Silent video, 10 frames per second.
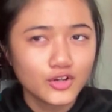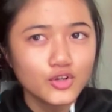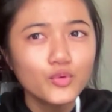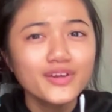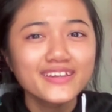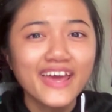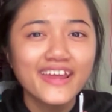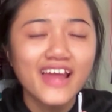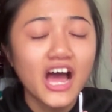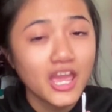Knowing
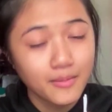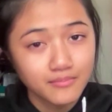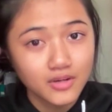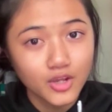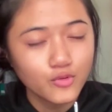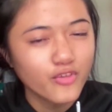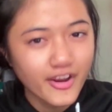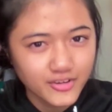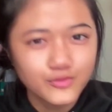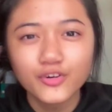that I am a
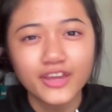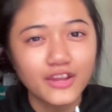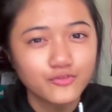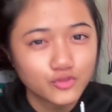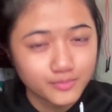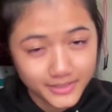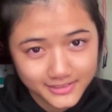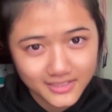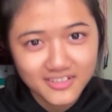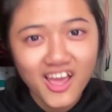very forgetful
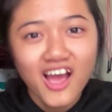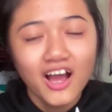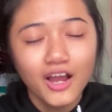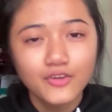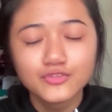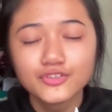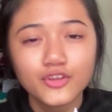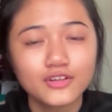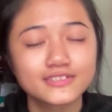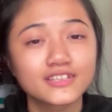person, I will
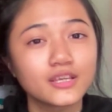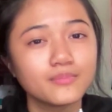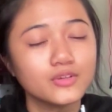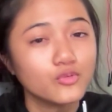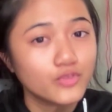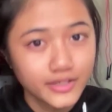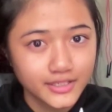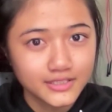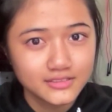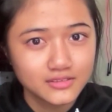not skip the
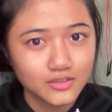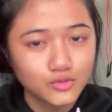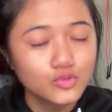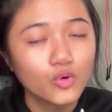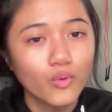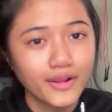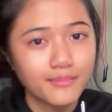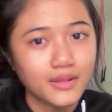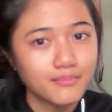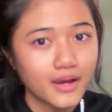workings, you know what I
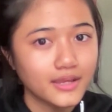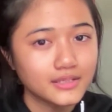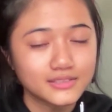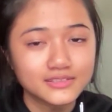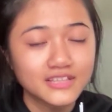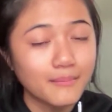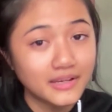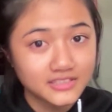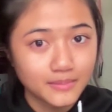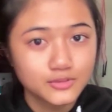meant by the
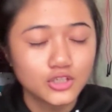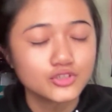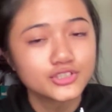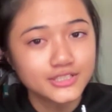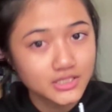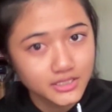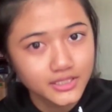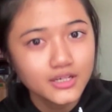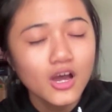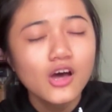step-by-step solution
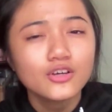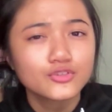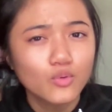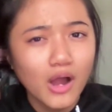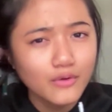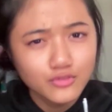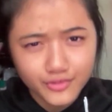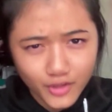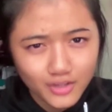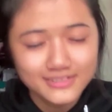earlier, so I will
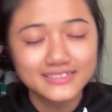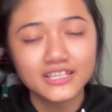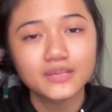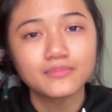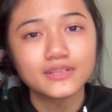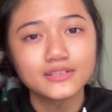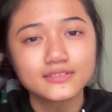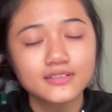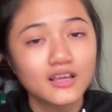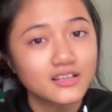not skip
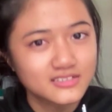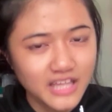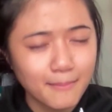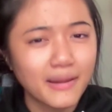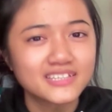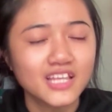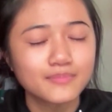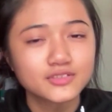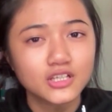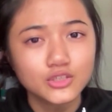these
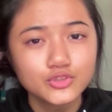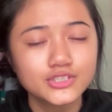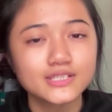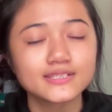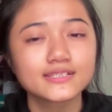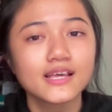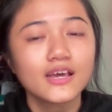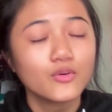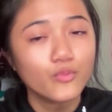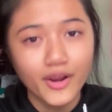step-by-step solutions
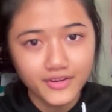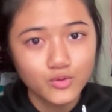very